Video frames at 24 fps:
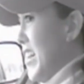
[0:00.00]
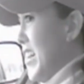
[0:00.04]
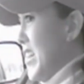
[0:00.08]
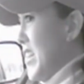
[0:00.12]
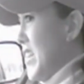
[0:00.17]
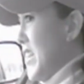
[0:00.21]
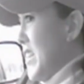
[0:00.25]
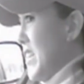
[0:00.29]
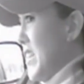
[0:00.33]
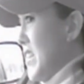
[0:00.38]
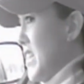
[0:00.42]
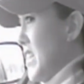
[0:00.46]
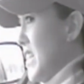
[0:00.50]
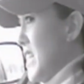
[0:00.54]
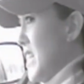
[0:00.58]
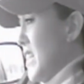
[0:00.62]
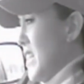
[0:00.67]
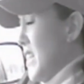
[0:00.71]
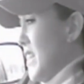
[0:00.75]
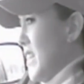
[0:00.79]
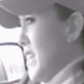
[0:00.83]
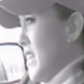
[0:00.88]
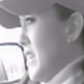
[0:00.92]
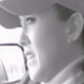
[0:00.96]
not going to, I
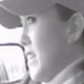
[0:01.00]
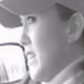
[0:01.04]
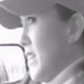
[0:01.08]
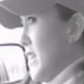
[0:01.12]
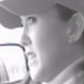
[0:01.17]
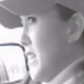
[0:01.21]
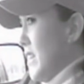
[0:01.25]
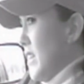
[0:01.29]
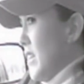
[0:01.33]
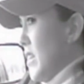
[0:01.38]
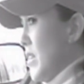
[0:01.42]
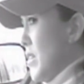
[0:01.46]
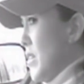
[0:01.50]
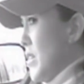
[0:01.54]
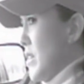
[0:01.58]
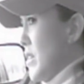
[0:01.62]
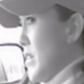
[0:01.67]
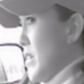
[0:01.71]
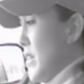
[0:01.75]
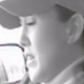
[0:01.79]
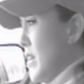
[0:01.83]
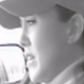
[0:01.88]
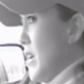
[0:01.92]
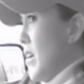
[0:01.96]
mean, after the fact, I'm
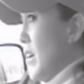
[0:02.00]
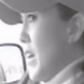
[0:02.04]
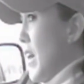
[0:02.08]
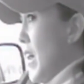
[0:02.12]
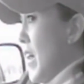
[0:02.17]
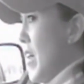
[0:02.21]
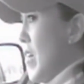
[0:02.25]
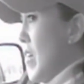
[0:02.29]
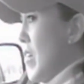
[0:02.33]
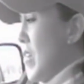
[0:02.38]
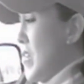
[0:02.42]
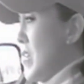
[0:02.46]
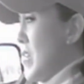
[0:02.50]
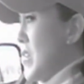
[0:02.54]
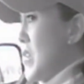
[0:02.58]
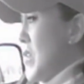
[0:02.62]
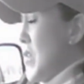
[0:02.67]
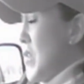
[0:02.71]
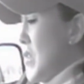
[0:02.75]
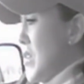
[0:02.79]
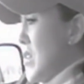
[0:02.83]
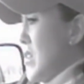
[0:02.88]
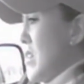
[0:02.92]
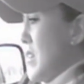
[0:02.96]
not going to, if you were
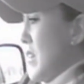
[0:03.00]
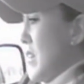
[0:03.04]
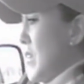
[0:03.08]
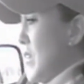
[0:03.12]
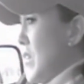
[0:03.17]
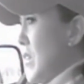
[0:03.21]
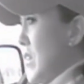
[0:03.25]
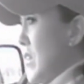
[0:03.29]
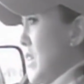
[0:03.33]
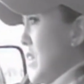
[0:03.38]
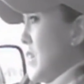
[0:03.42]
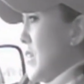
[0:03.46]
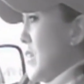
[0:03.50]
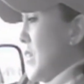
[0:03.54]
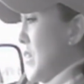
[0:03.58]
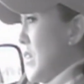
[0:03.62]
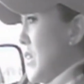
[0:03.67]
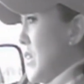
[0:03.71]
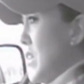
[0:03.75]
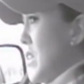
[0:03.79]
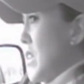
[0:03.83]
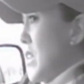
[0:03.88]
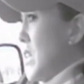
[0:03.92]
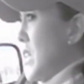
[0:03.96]
supposed to meet me and pay me
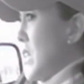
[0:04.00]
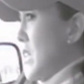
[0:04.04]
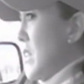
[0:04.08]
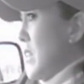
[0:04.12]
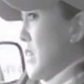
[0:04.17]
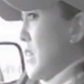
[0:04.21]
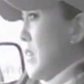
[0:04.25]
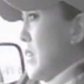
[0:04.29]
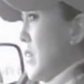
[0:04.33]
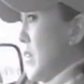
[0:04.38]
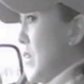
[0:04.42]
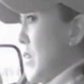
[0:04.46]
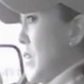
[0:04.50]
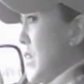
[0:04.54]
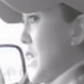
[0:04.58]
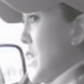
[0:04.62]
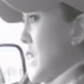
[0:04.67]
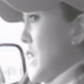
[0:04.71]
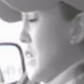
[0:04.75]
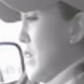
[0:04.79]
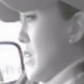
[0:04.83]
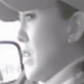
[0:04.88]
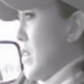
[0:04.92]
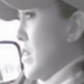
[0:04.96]
the rest and you didn't show
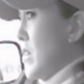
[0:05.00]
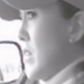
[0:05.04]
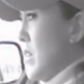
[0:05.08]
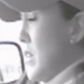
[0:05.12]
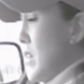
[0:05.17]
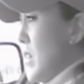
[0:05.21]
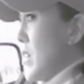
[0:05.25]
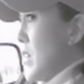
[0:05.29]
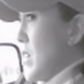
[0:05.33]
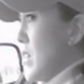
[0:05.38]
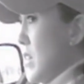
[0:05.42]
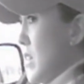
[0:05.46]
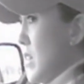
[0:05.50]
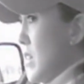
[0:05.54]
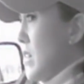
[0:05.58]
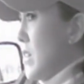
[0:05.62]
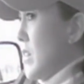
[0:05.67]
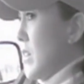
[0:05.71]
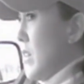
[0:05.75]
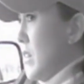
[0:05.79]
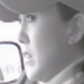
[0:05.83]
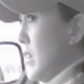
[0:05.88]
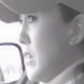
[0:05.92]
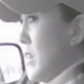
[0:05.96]
up, I assume,
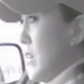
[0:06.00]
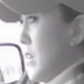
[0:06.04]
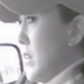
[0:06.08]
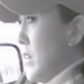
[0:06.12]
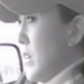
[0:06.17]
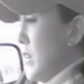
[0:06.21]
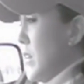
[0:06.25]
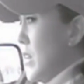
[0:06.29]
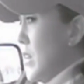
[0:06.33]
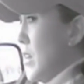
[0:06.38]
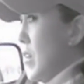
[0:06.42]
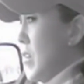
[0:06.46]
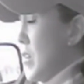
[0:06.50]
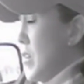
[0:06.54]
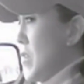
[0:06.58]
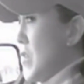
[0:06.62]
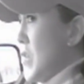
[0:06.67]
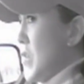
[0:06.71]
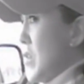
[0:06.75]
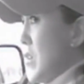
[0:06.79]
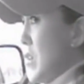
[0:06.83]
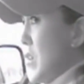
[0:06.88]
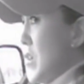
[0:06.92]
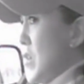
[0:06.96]
whatever, you had a
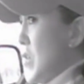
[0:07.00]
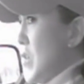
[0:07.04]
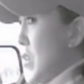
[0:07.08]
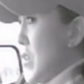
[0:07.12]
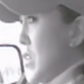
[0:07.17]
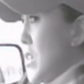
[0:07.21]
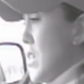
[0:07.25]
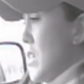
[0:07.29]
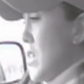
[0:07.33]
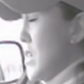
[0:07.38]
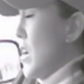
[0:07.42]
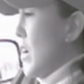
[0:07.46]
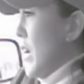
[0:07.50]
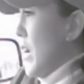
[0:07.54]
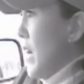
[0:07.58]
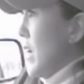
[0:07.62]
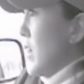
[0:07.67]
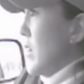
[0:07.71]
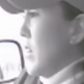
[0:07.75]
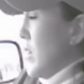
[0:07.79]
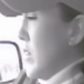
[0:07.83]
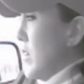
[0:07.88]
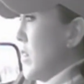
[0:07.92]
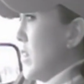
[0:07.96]
flat tire, you know what
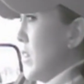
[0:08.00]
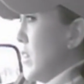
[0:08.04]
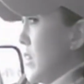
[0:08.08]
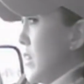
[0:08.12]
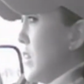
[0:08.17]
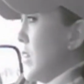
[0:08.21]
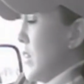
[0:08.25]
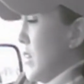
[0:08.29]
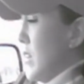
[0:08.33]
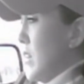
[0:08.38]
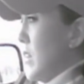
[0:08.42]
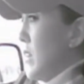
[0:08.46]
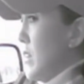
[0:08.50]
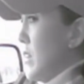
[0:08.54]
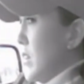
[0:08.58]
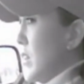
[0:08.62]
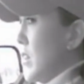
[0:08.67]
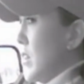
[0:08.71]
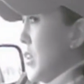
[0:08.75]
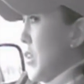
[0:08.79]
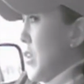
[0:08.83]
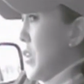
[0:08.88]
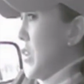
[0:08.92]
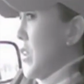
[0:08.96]
I'm saying? I'm not going to,
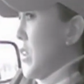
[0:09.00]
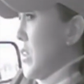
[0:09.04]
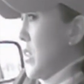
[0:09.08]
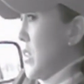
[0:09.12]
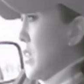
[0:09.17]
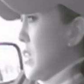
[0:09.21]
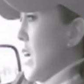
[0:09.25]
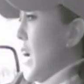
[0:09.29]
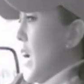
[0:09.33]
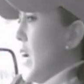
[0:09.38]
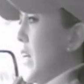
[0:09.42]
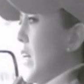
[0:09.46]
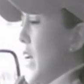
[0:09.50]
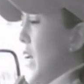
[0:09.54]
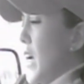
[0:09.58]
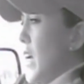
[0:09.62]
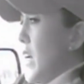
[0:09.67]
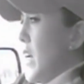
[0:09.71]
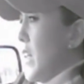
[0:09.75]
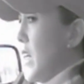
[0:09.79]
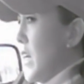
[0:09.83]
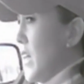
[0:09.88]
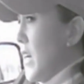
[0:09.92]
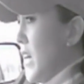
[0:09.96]
right?
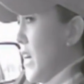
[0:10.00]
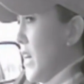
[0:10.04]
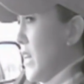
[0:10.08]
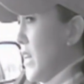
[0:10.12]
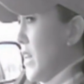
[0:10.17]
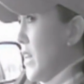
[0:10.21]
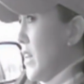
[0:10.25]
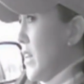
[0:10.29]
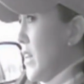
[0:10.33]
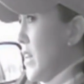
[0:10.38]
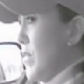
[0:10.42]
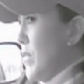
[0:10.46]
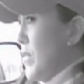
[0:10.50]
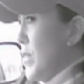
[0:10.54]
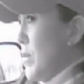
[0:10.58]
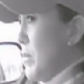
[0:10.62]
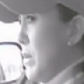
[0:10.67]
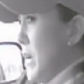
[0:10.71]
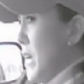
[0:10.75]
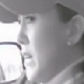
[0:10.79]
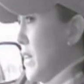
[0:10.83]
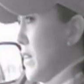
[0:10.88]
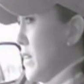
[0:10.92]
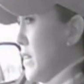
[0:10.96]
How do you give the
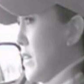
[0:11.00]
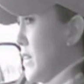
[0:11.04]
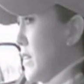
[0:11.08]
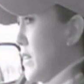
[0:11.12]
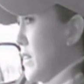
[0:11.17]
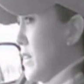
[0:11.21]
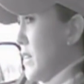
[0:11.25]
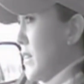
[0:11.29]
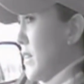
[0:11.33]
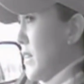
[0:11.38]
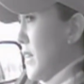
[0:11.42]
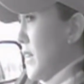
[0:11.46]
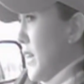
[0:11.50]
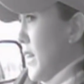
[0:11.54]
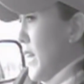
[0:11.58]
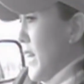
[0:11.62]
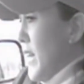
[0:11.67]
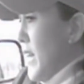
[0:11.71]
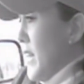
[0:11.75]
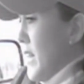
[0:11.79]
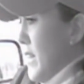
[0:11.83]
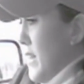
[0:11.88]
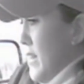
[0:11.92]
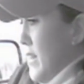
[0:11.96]
balance? Like, I
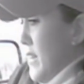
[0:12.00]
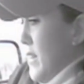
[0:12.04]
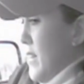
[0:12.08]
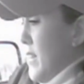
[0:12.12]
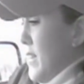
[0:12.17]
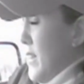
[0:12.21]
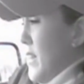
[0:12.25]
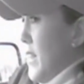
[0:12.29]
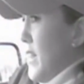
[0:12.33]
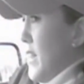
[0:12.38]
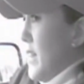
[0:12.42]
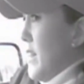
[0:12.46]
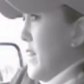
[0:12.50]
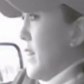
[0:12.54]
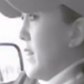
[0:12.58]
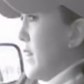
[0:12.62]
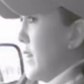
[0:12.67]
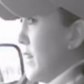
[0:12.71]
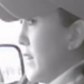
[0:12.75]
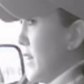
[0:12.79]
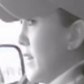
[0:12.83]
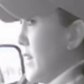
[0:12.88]
can't see you.